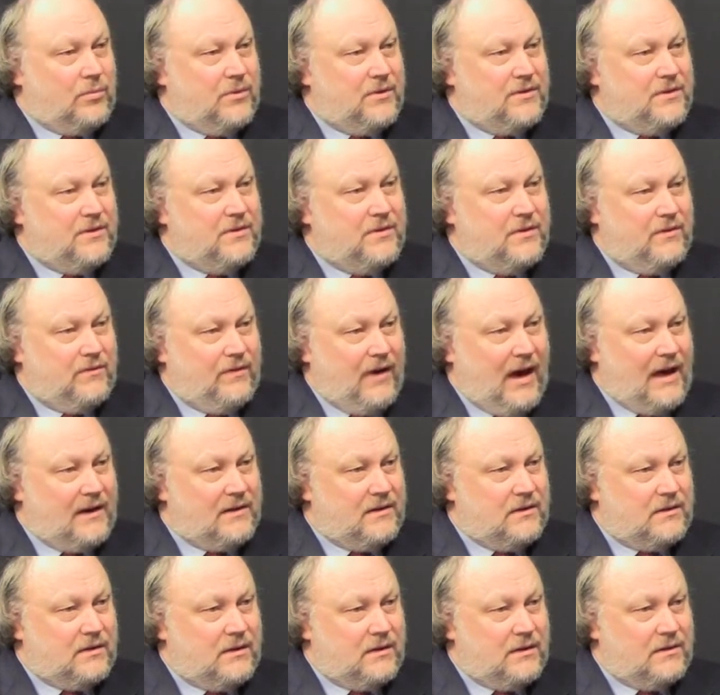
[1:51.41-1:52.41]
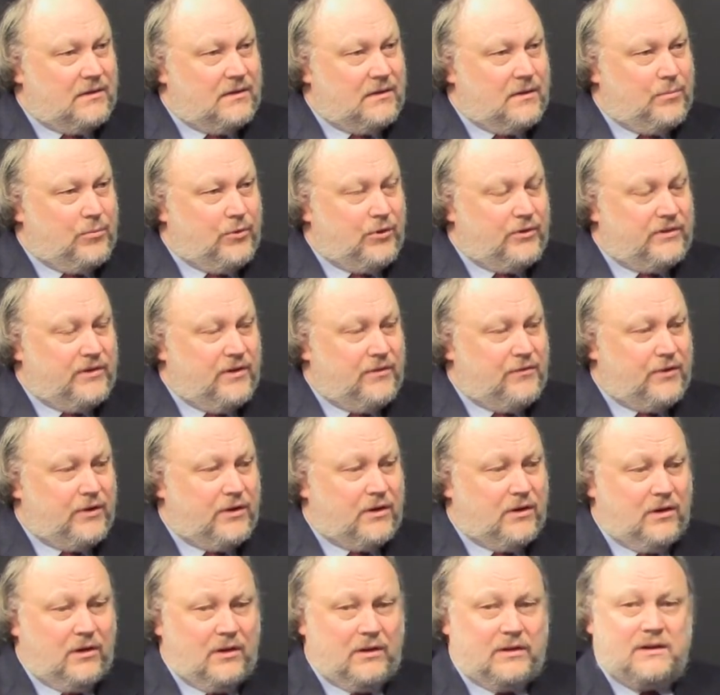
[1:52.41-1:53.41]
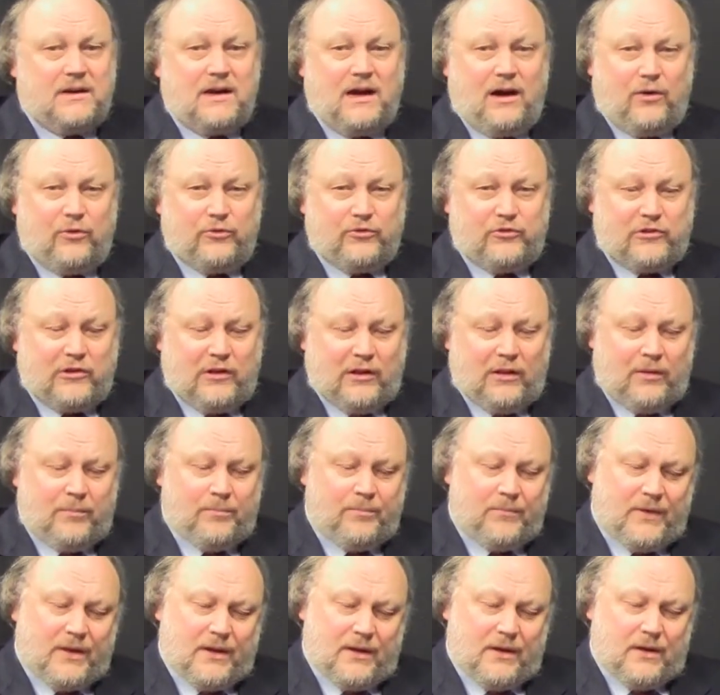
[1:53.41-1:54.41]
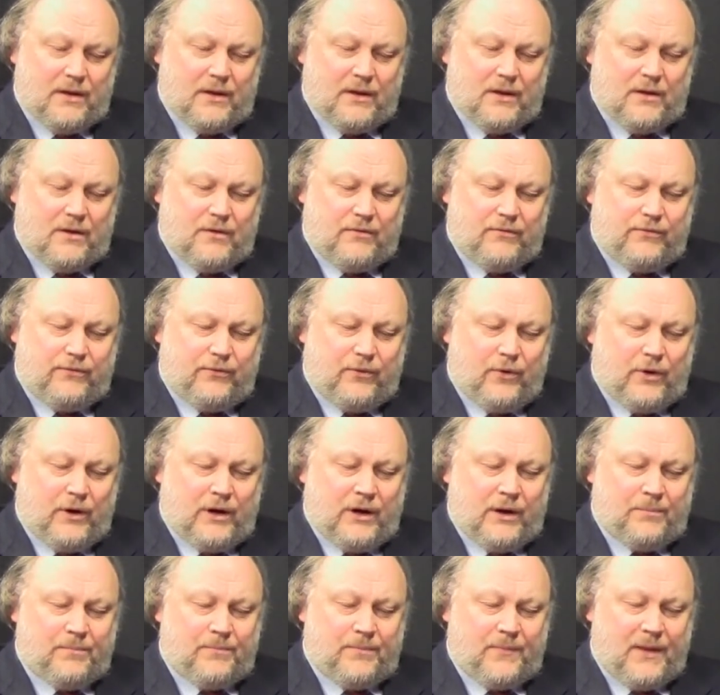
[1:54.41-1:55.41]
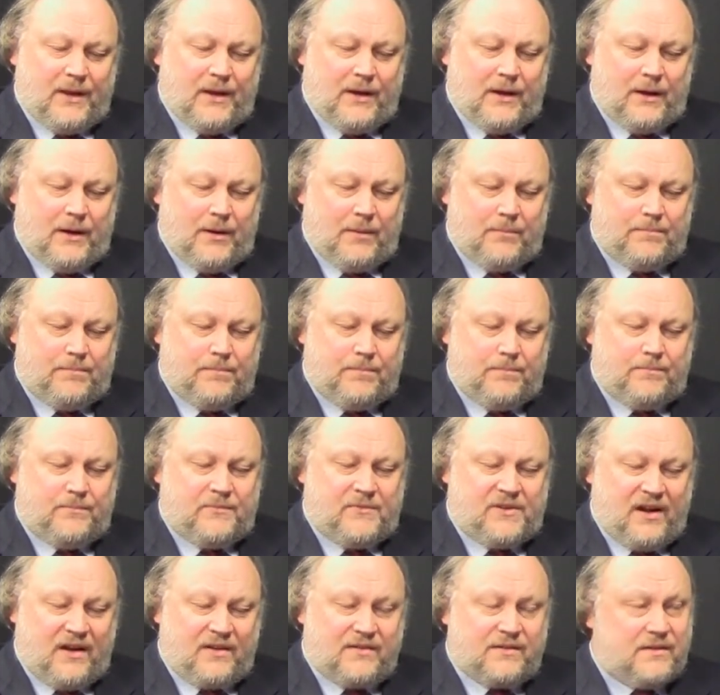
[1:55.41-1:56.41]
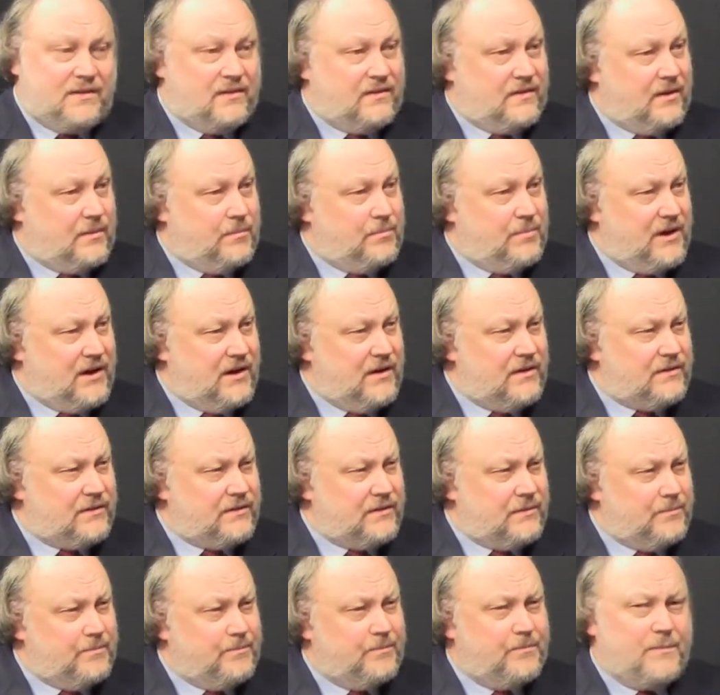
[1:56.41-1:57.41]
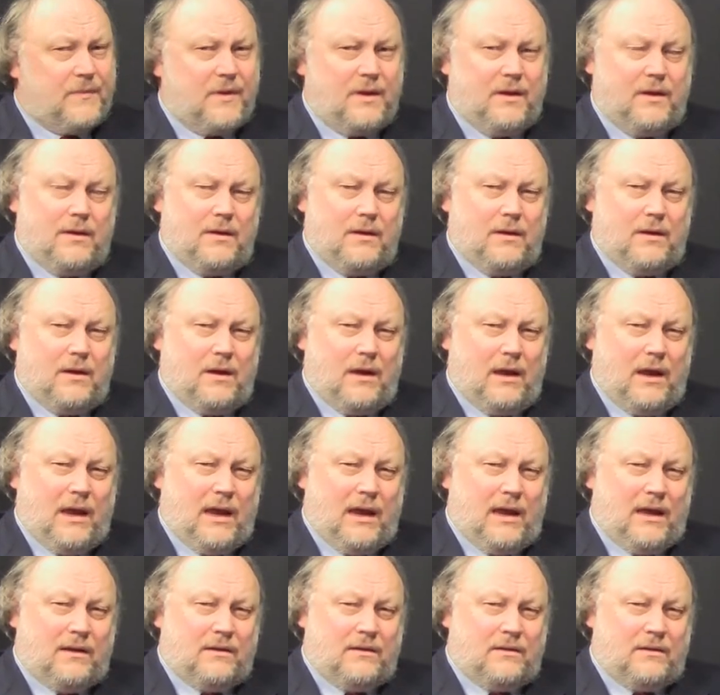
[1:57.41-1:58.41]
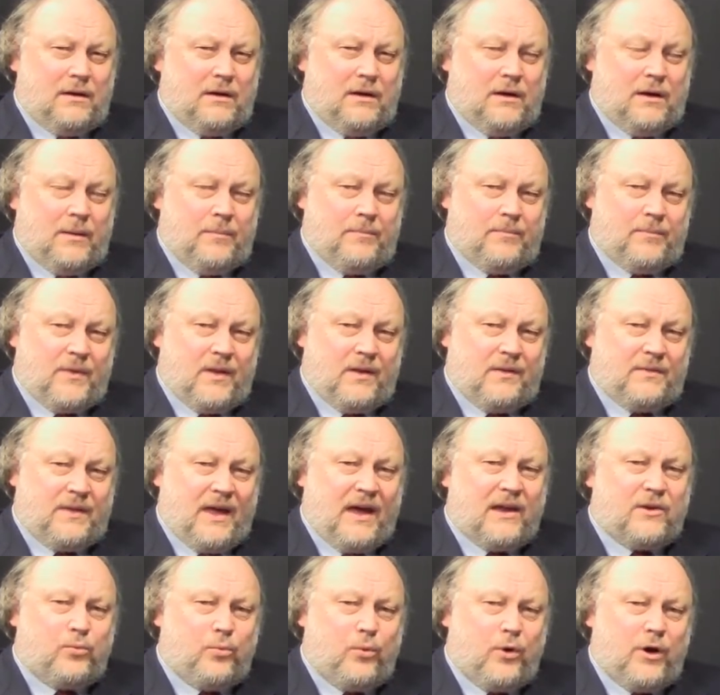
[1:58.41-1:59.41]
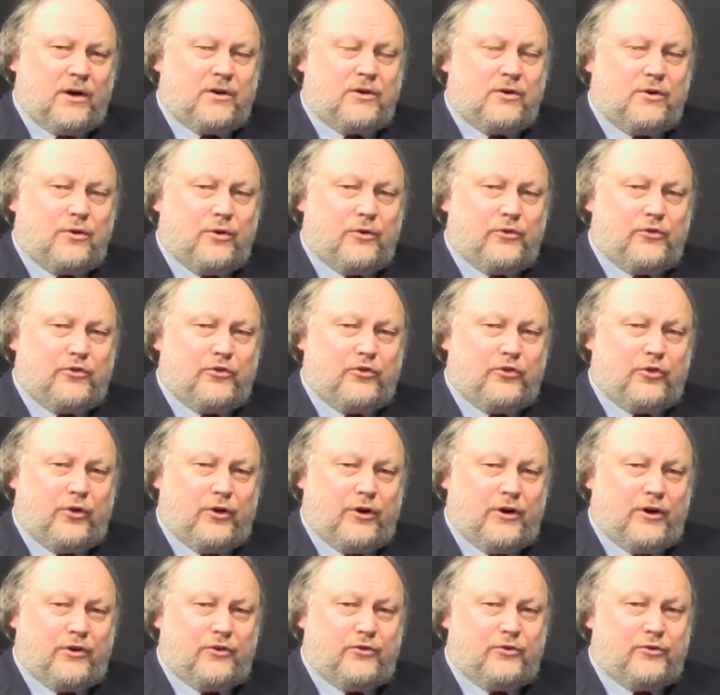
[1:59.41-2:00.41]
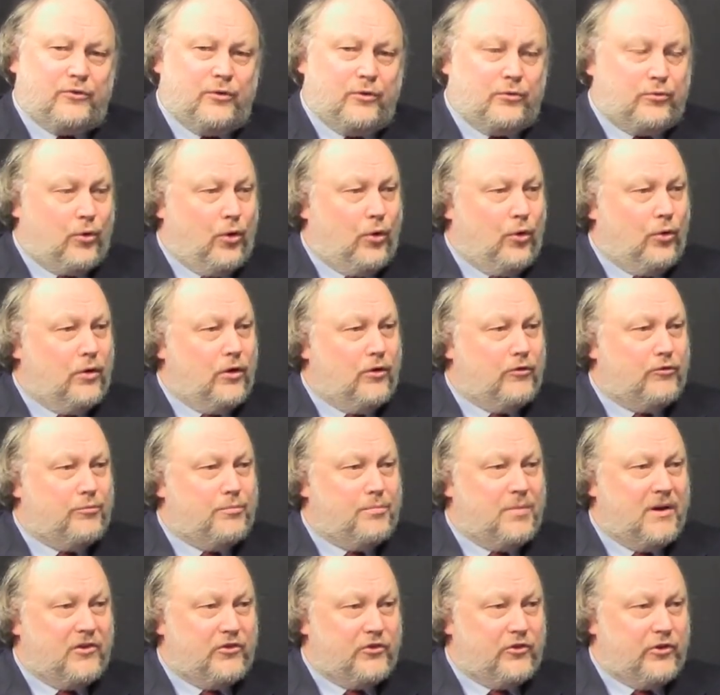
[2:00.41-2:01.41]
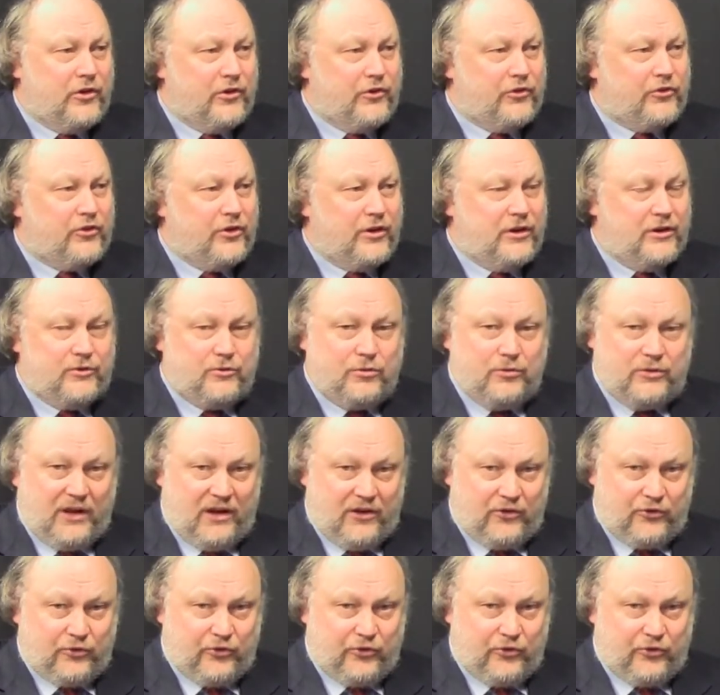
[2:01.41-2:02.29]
within the Vatican, the Pontifical Council for Justice and Peace. Mm-hmm. And that work concerned the role of business in today's